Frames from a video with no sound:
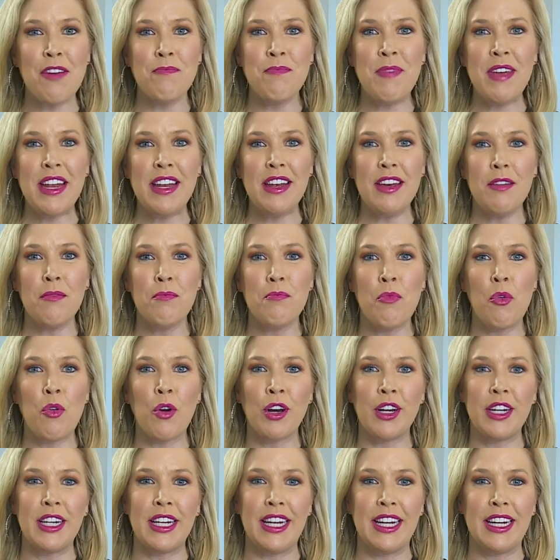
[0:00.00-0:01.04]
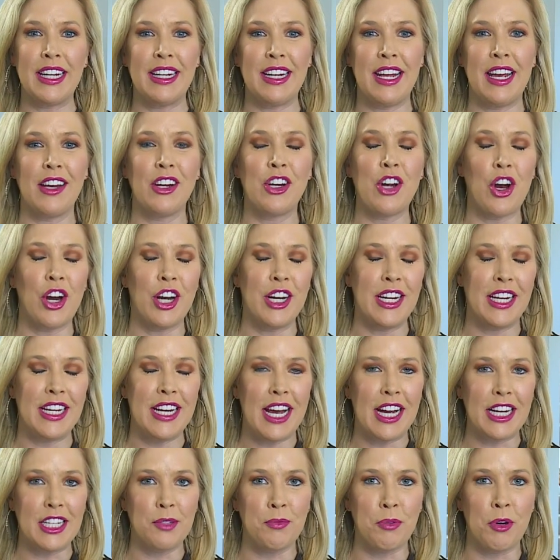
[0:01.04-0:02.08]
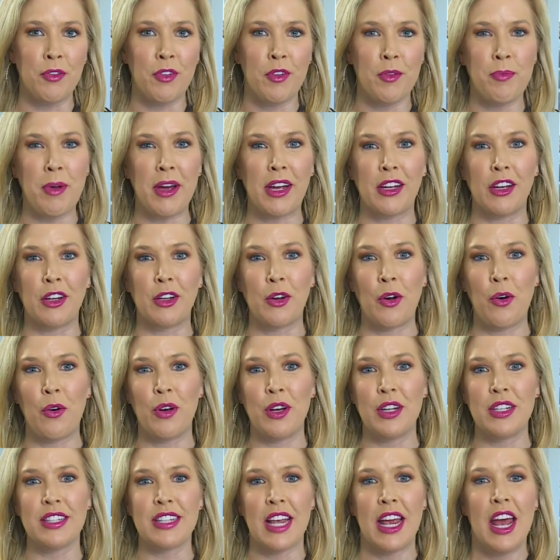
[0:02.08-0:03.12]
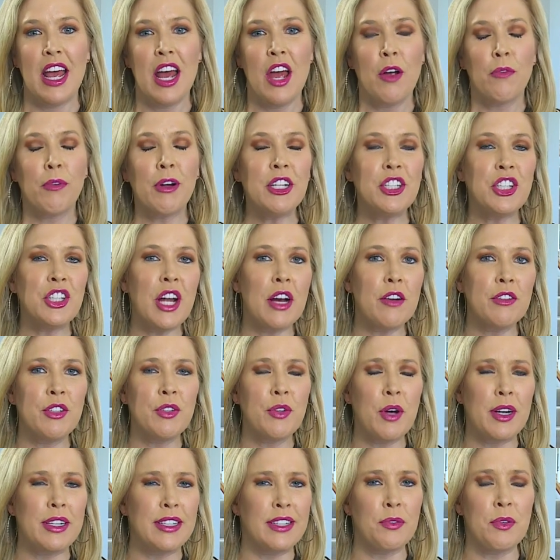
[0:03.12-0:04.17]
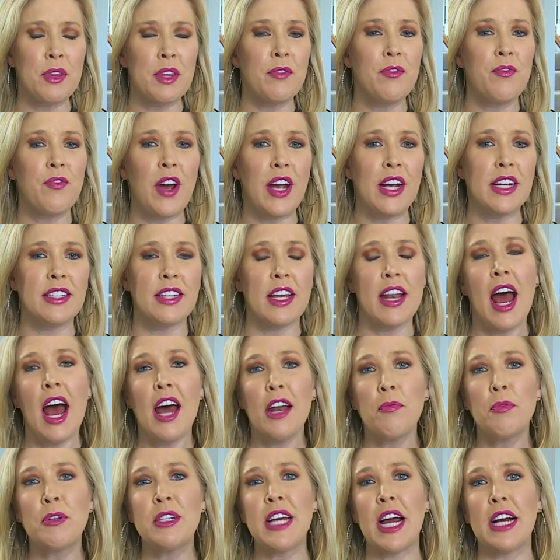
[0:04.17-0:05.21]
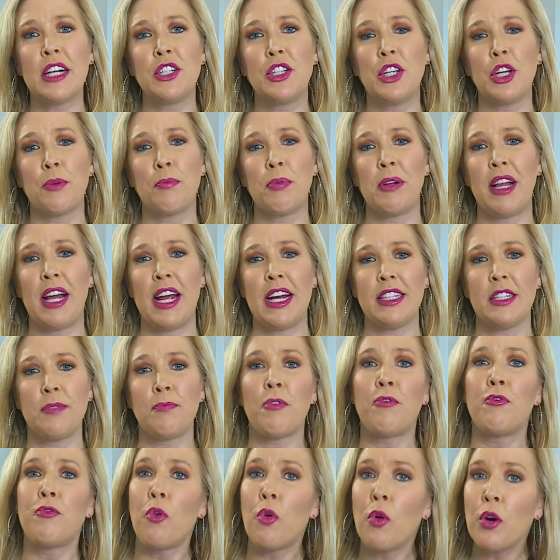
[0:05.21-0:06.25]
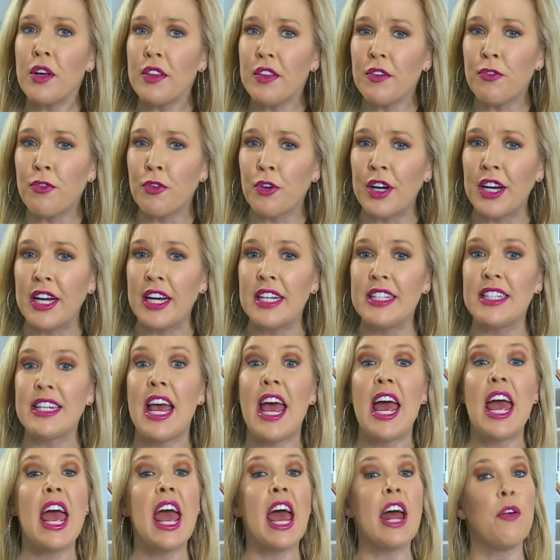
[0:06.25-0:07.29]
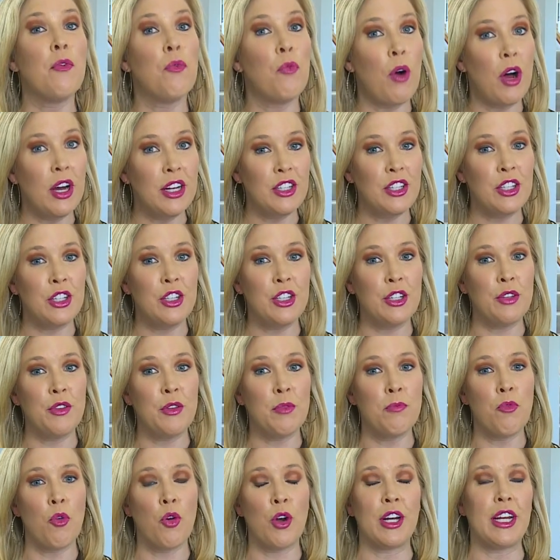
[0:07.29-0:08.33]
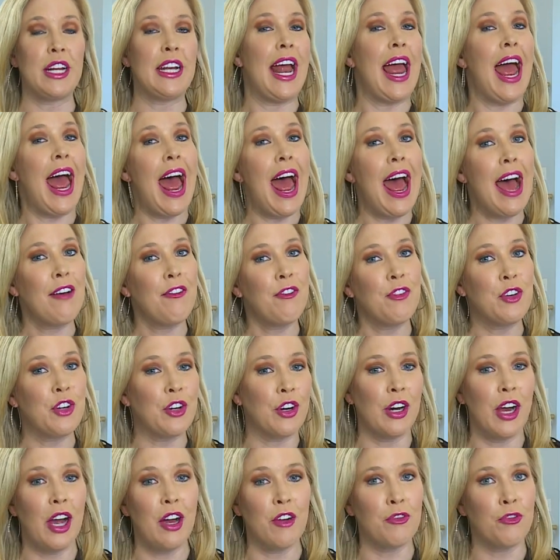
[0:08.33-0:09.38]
mid morning gardening expert Rebecca Coles reached out to us with advice on how to protect your plants before the freeze and what to do the morning after a